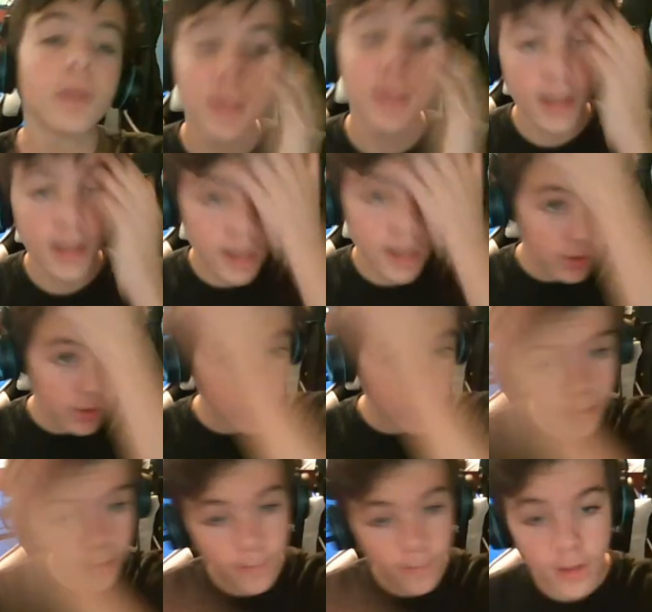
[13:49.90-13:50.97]
in S
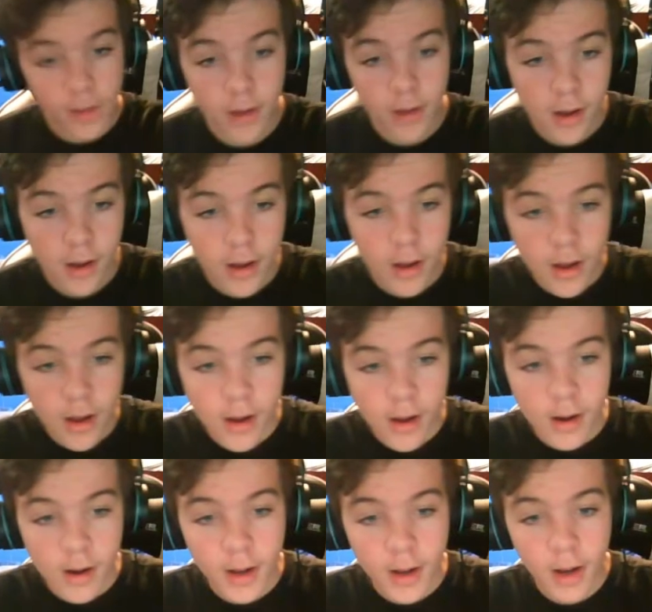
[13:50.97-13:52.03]
tier.
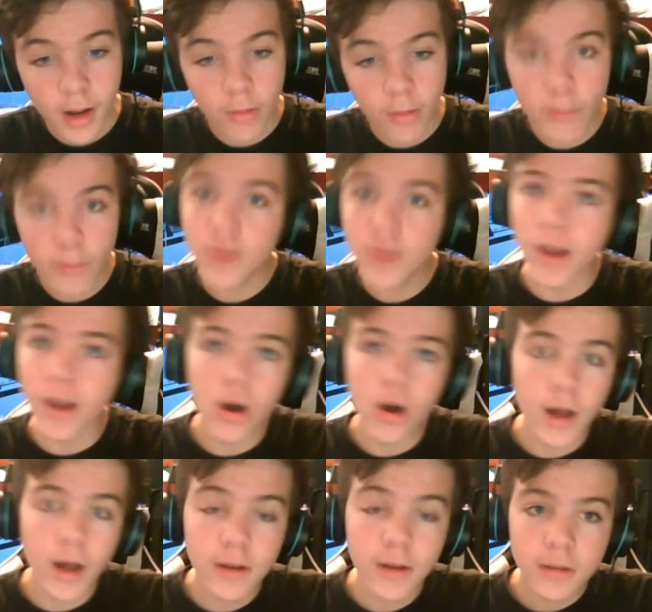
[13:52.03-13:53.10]
Now, moving
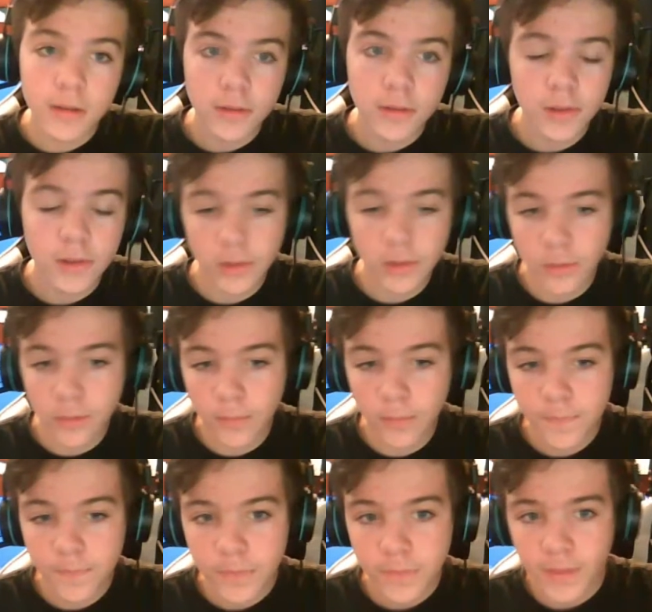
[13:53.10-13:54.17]
on to
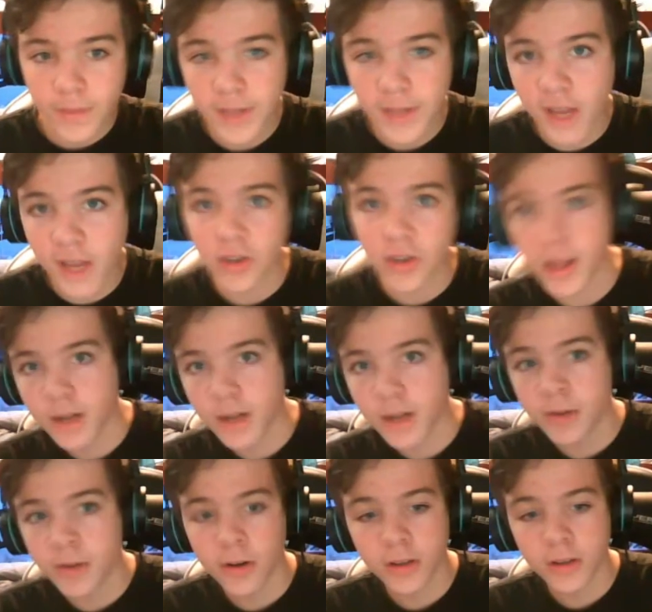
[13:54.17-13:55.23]
the next
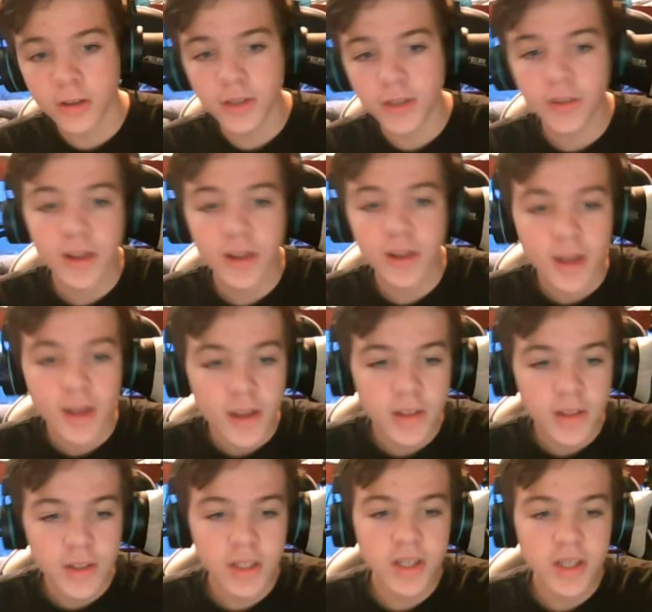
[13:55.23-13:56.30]
handheld on our list,
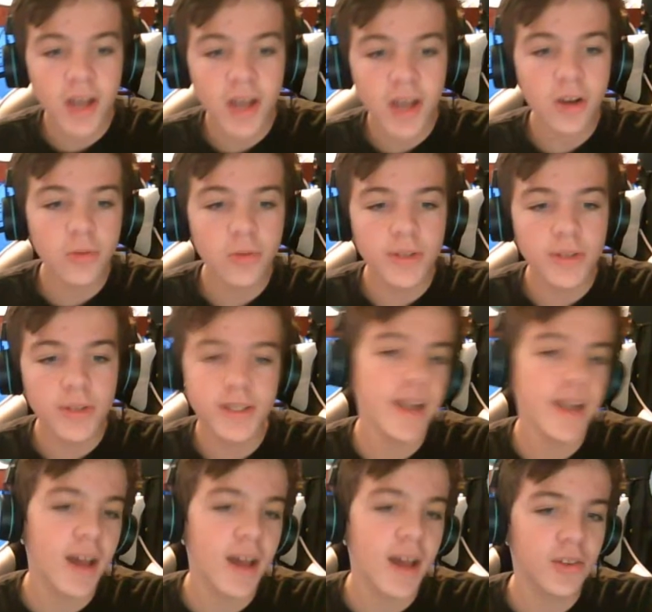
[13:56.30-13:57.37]
the Nintendo
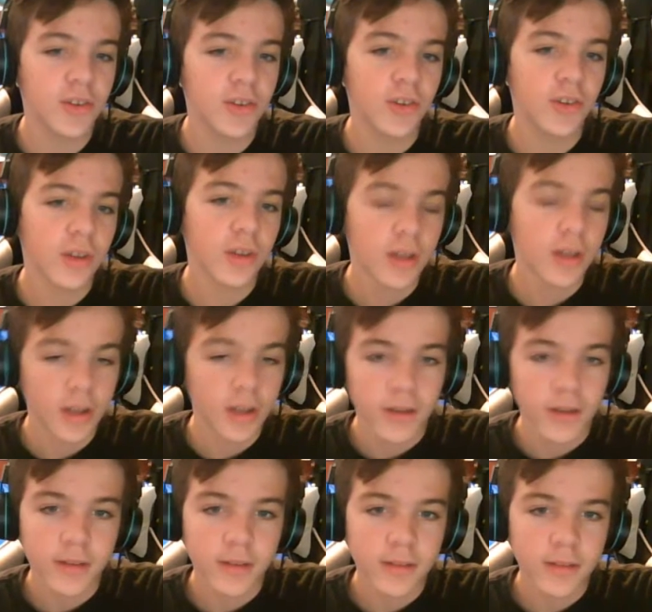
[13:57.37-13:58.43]
DS
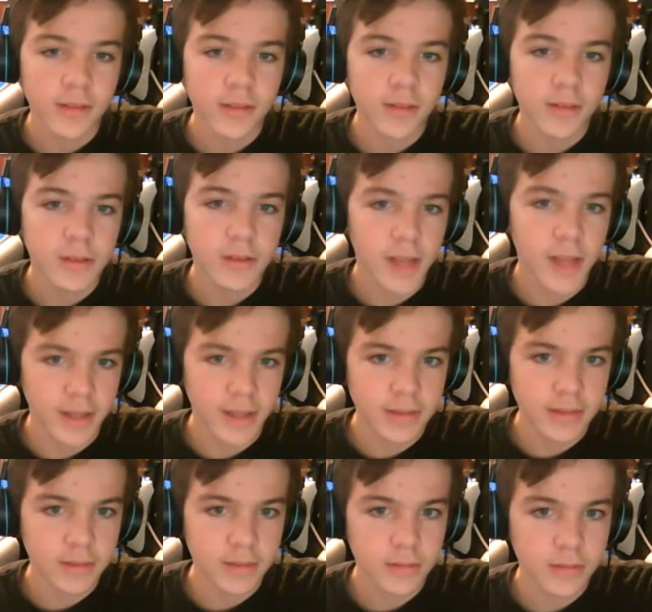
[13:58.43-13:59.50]

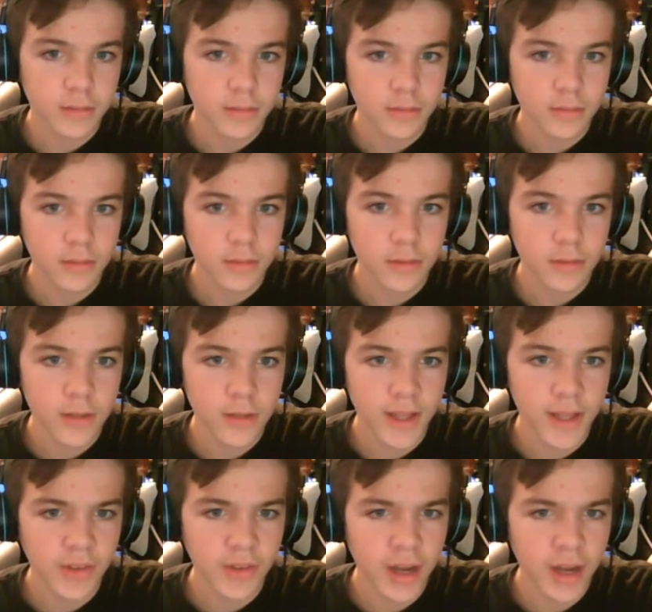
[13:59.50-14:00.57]
Lite.
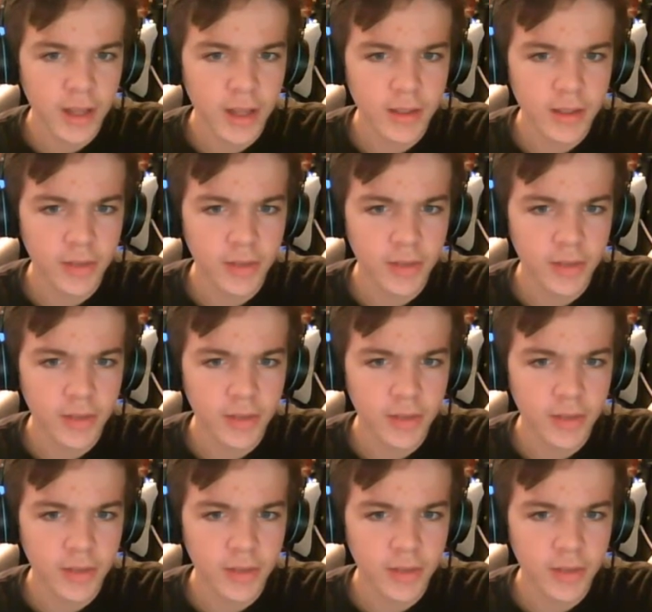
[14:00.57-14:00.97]
DSi, DS